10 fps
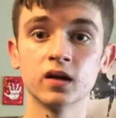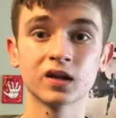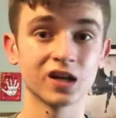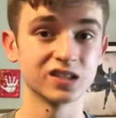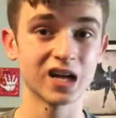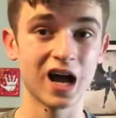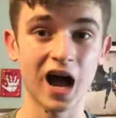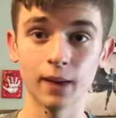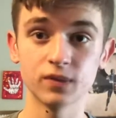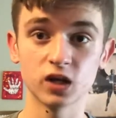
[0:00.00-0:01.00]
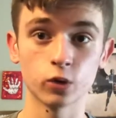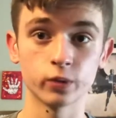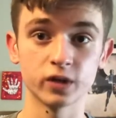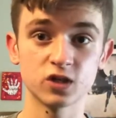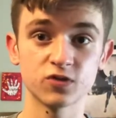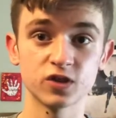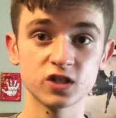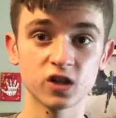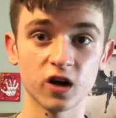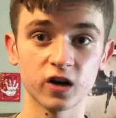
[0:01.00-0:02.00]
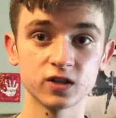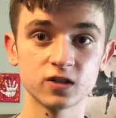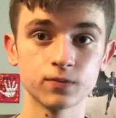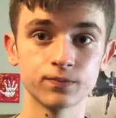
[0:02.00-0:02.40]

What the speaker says: Because I'm going to reach for the stars.